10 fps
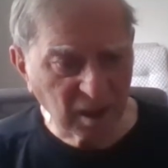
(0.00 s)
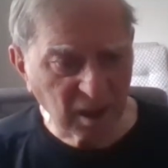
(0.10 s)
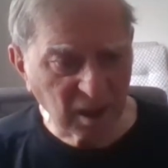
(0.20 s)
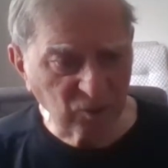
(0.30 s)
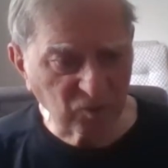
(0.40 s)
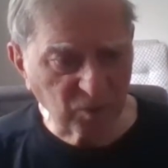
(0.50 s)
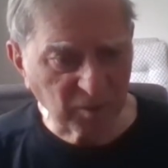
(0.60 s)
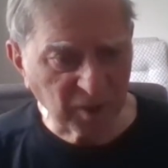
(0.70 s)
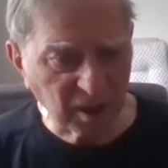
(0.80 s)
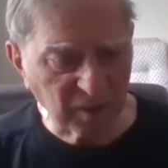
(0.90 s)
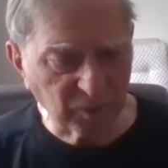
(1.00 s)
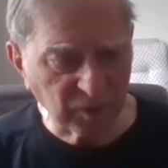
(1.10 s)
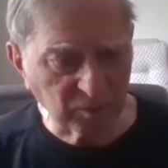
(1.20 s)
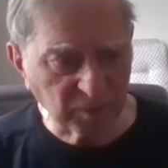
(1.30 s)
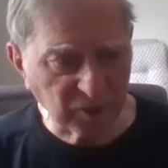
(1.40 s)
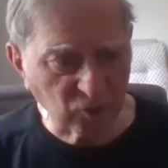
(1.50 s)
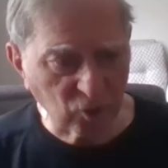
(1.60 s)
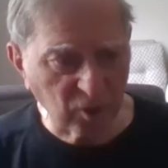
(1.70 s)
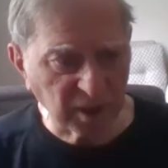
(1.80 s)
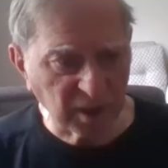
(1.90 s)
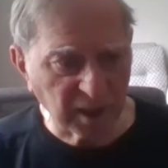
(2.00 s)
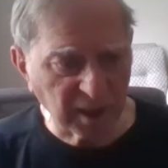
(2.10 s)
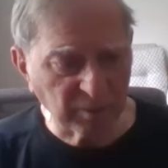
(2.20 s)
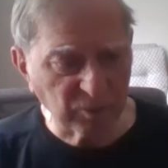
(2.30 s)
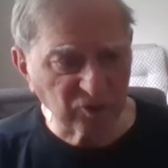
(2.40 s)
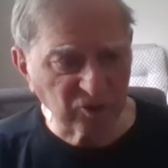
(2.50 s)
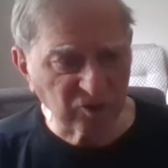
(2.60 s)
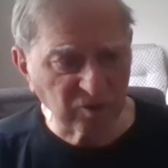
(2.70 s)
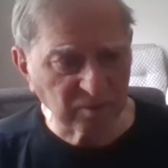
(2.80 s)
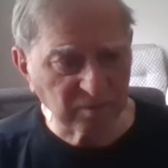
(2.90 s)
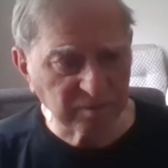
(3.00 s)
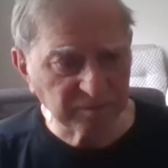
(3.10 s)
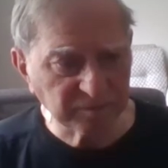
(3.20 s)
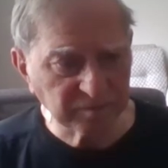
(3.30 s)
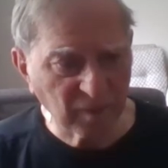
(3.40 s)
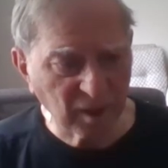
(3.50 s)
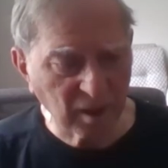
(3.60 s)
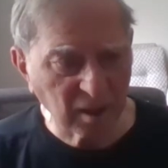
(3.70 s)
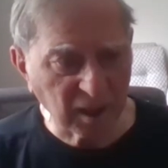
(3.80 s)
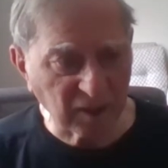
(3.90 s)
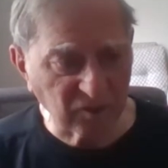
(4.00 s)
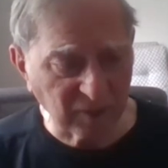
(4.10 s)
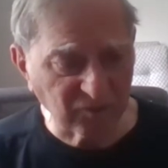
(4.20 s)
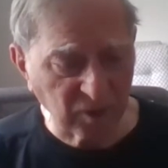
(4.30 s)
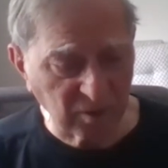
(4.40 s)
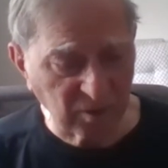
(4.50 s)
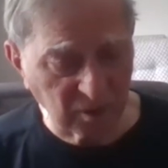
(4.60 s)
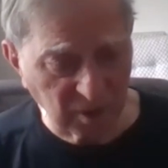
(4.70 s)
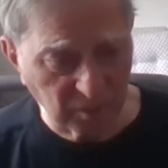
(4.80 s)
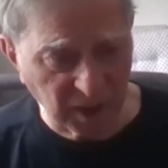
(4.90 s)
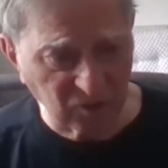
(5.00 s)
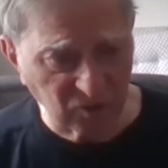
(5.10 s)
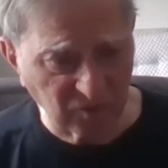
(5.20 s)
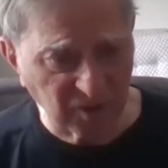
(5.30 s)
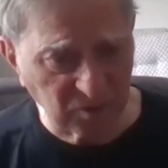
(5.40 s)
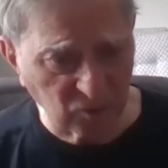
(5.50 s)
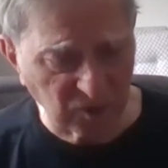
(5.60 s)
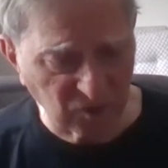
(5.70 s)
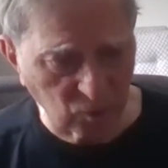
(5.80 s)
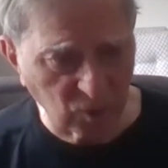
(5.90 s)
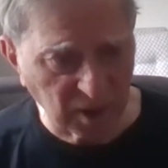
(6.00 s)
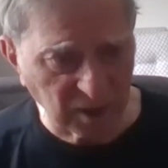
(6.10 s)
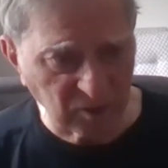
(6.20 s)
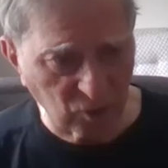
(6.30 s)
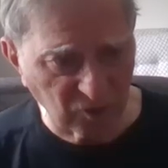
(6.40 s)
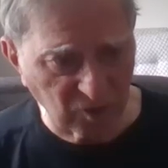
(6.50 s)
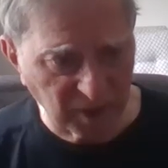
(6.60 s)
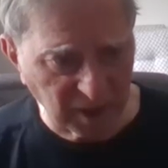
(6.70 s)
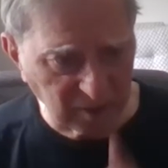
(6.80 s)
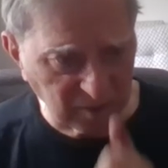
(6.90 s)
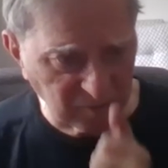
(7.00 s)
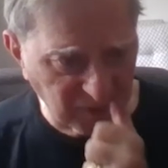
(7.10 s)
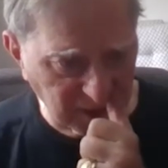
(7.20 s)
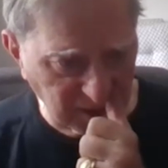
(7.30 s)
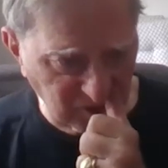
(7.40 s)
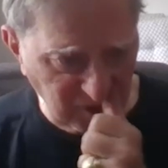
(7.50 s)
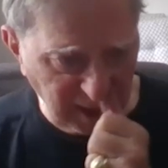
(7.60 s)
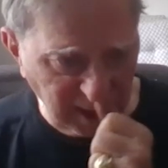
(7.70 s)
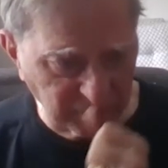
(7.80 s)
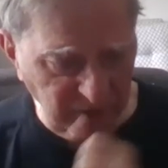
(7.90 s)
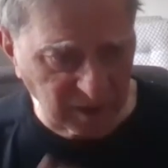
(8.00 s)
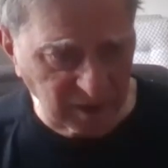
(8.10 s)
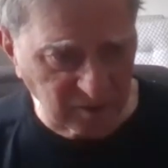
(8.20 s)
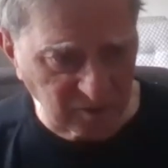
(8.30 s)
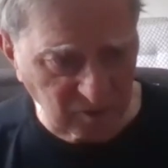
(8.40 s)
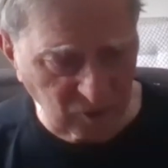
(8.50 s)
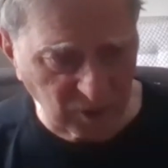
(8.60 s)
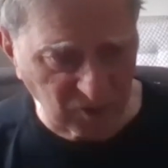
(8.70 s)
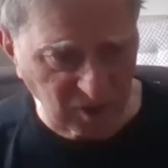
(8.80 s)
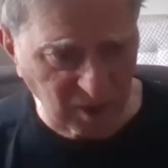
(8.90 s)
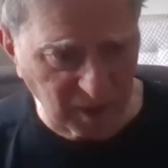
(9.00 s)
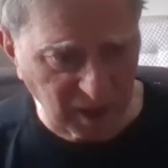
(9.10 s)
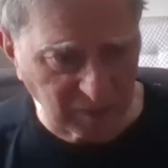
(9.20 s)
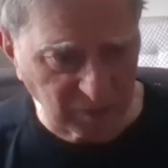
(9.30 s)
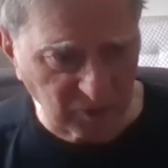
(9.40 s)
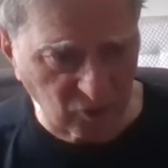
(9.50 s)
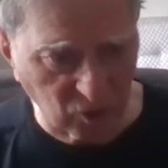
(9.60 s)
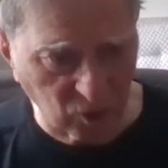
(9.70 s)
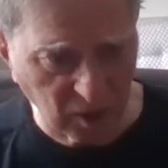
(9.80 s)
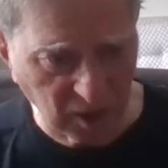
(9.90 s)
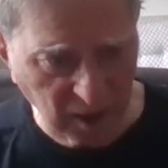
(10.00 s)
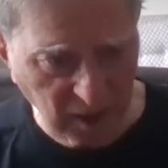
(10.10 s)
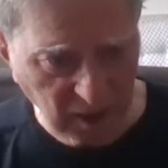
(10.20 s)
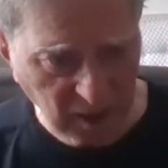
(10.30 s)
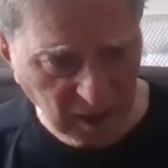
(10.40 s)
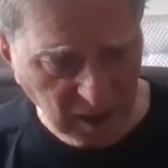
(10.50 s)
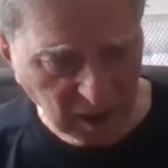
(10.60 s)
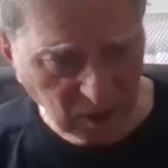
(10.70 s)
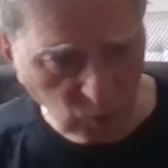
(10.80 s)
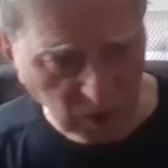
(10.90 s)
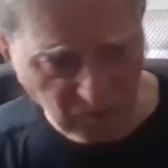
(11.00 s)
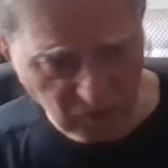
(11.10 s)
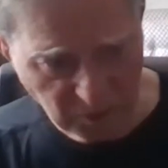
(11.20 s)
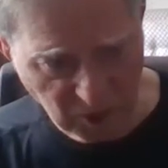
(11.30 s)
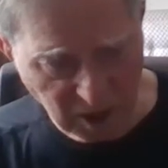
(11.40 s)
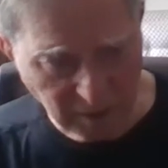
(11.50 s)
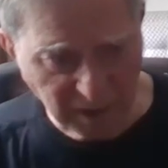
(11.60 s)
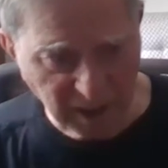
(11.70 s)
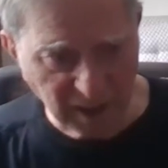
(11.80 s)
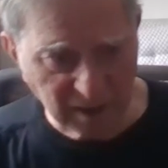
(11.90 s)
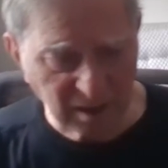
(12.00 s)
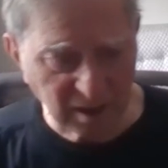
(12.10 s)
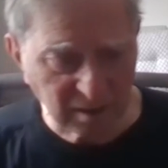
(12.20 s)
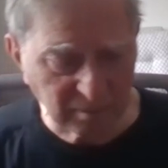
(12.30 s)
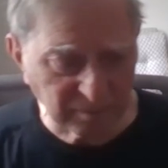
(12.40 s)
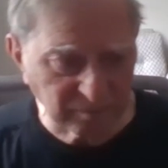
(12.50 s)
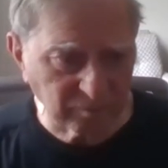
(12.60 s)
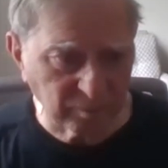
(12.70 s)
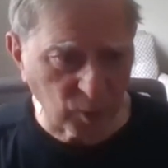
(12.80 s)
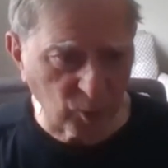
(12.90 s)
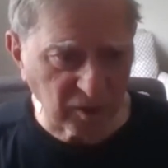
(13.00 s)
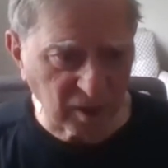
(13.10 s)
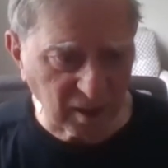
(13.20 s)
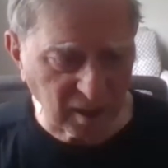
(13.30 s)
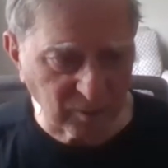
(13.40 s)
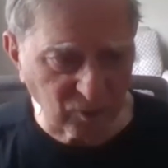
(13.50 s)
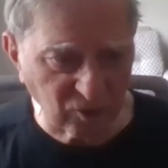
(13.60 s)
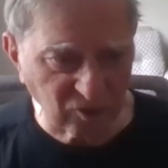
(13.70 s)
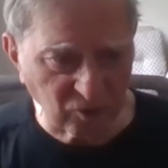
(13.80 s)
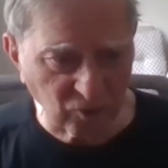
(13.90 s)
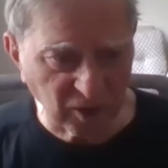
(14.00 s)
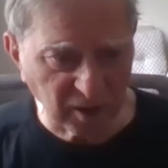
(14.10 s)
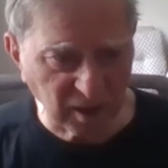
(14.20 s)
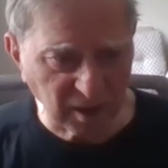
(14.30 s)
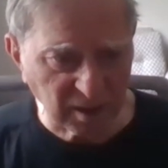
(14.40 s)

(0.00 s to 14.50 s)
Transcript: And it was primarily patrolling and night ambushes, except for the, the, the biggest event was the one I told you about, finding the stamp and then doing a stay behind patrol and waiting for them to come back and then blowing the claymores and running like